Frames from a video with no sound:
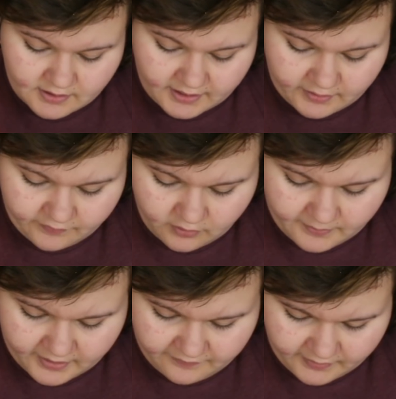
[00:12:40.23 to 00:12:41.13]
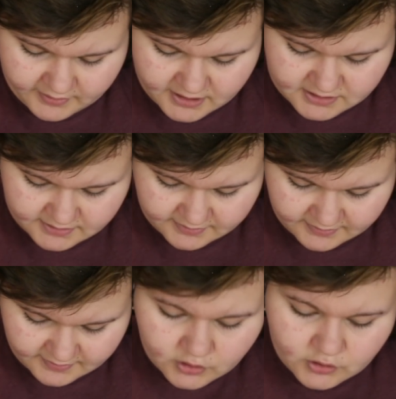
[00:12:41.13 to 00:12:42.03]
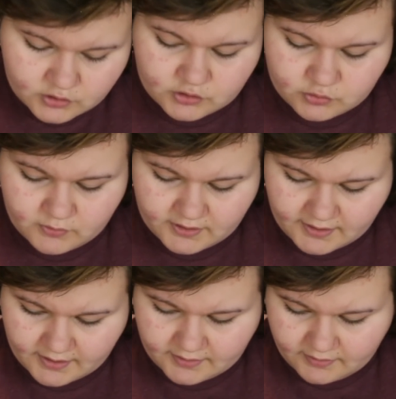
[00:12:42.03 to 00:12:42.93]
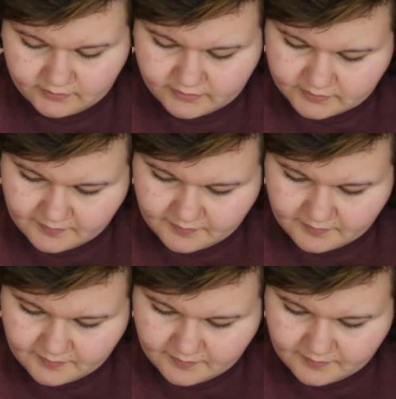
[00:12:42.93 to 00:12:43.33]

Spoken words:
out of all my foundations. $29.